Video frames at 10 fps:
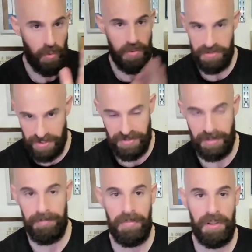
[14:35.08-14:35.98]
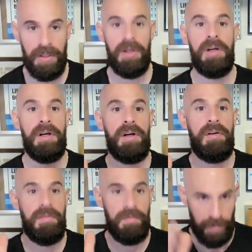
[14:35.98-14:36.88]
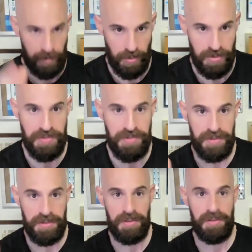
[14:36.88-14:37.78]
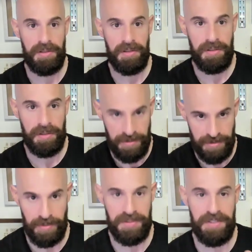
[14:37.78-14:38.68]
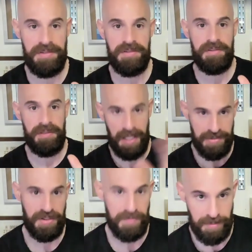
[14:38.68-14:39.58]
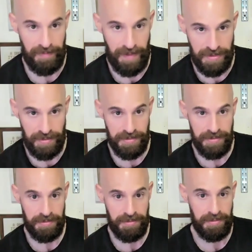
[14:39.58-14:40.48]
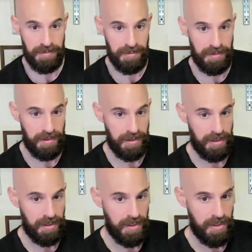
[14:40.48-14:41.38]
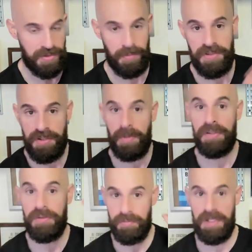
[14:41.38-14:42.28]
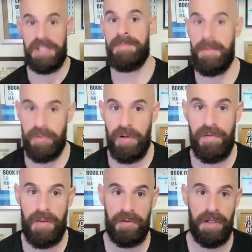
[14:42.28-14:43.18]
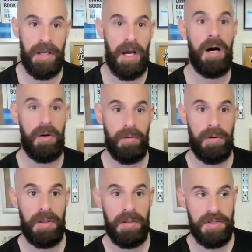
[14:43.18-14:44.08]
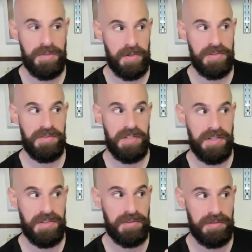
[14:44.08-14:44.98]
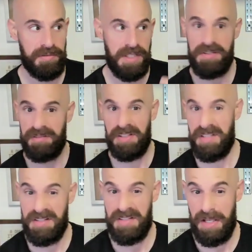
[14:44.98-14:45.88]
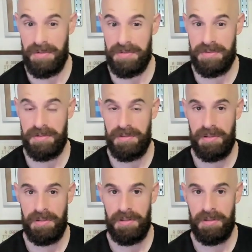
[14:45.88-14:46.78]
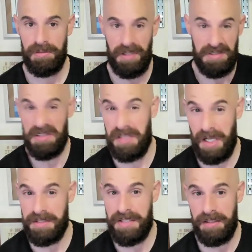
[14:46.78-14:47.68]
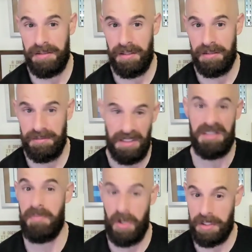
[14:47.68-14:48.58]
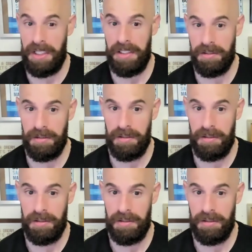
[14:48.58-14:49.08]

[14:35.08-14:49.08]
or system for coaches, consultants, and service professionals. So when someone reads my profile, they're like, oh, this person teaches LinkedIn sales, LinkedIn content, LinkedIn marketing.